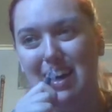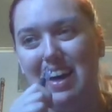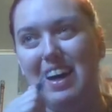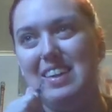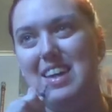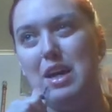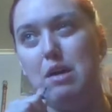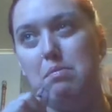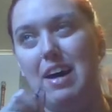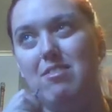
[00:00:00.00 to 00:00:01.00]
I take a
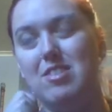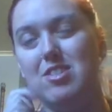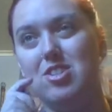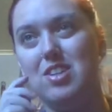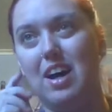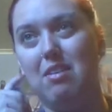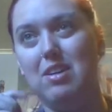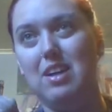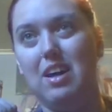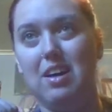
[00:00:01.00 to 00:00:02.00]
bath and shower
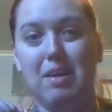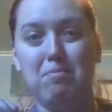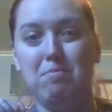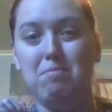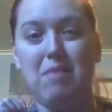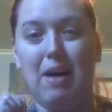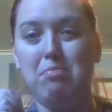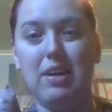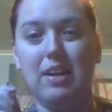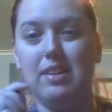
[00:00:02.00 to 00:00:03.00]
I
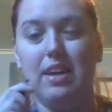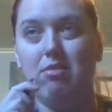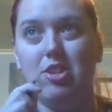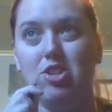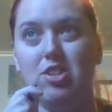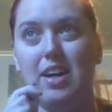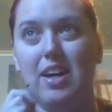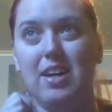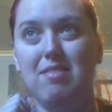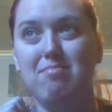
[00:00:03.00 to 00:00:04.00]
pick a day which
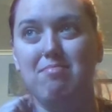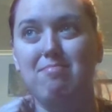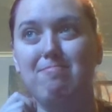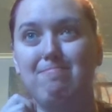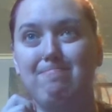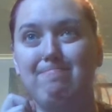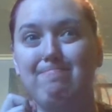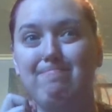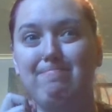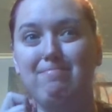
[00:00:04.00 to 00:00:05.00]
day,
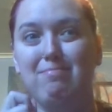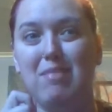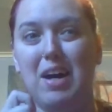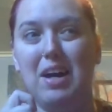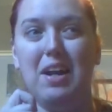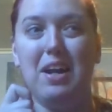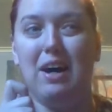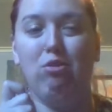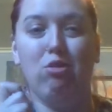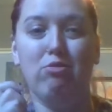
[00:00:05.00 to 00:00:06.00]
and I
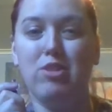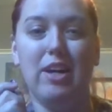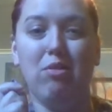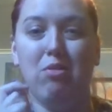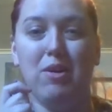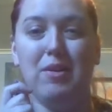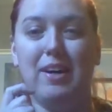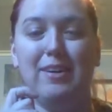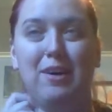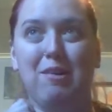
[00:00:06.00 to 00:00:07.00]
won't take one. I
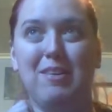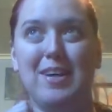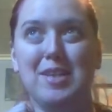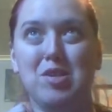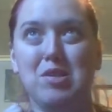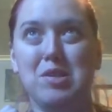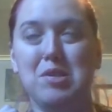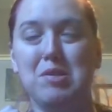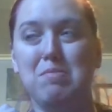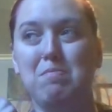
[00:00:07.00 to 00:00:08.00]
know, it's...